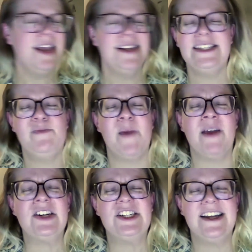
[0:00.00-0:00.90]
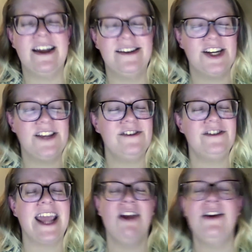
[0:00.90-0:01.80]
disparage each
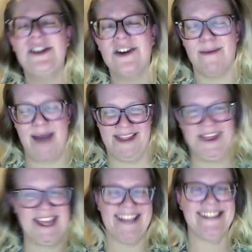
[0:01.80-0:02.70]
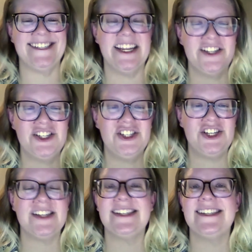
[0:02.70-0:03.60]
other's character about this. It's
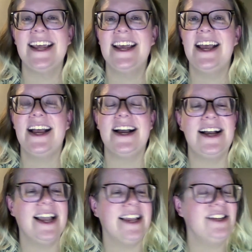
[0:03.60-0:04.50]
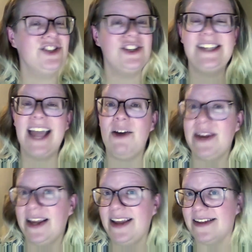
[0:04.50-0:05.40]
just how
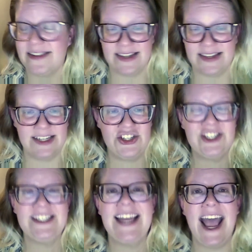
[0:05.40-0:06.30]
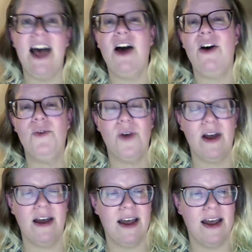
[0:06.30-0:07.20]
it is. It's just how
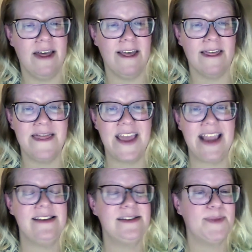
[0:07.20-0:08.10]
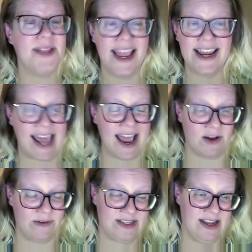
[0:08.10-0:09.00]
things played
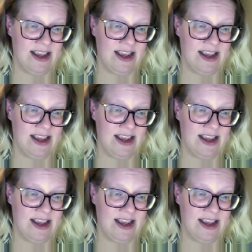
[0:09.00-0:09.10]
out.